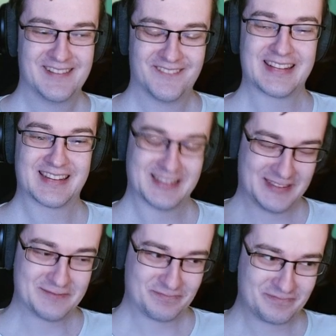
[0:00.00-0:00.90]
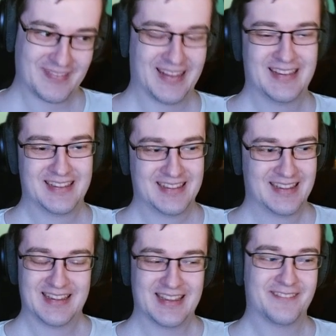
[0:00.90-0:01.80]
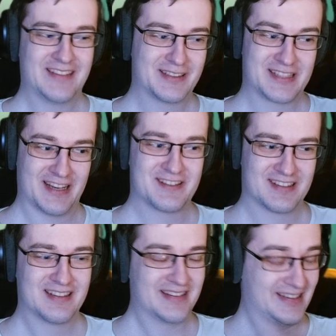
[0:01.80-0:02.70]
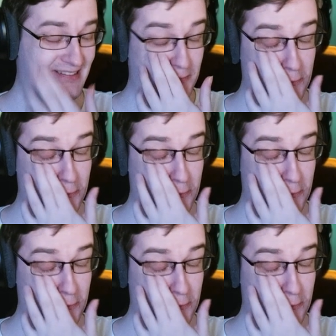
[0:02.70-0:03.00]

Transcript: But if they change this